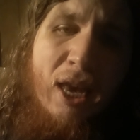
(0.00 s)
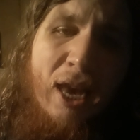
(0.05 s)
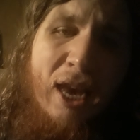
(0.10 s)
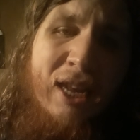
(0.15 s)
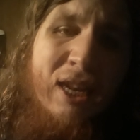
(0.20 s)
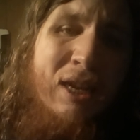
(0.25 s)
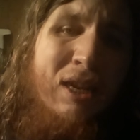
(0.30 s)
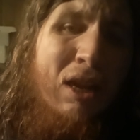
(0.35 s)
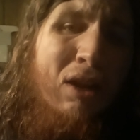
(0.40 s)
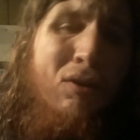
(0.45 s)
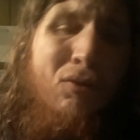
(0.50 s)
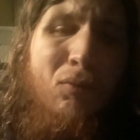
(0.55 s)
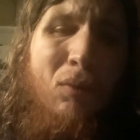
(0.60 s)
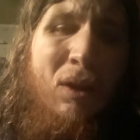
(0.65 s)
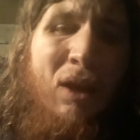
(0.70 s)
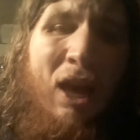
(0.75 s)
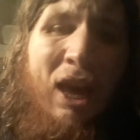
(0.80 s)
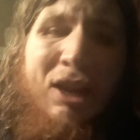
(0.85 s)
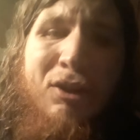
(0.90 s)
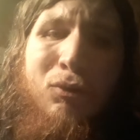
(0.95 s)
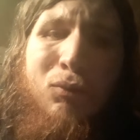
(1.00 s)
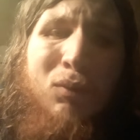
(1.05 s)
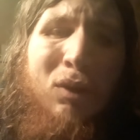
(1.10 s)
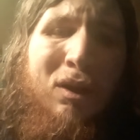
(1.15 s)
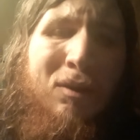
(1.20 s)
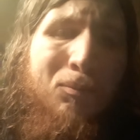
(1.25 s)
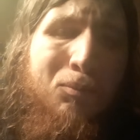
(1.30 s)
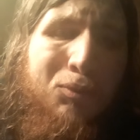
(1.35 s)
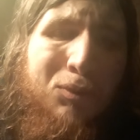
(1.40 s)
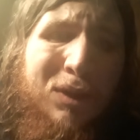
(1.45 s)
And I do
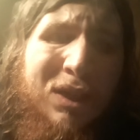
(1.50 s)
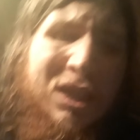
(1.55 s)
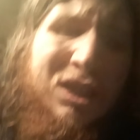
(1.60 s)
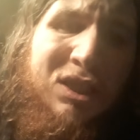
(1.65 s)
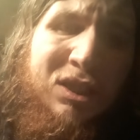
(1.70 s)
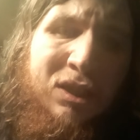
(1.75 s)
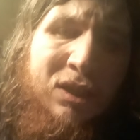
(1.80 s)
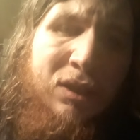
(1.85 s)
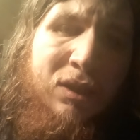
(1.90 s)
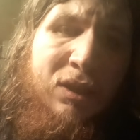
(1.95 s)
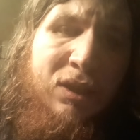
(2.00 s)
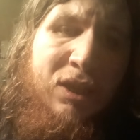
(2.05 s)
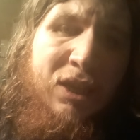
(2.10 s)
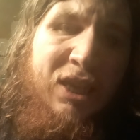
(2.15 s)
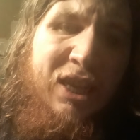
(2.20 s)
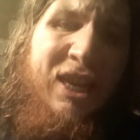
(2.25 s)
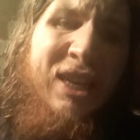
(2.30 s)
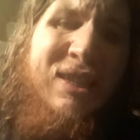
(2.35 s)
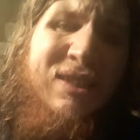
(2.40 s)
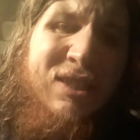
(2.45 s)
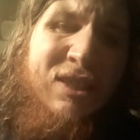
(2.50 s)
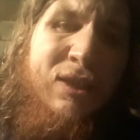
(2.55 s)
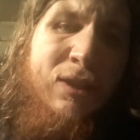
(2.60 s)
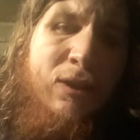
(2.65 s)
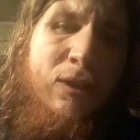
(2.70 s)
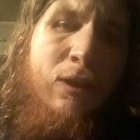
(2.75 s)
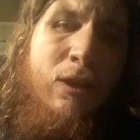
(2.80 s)
not preach it,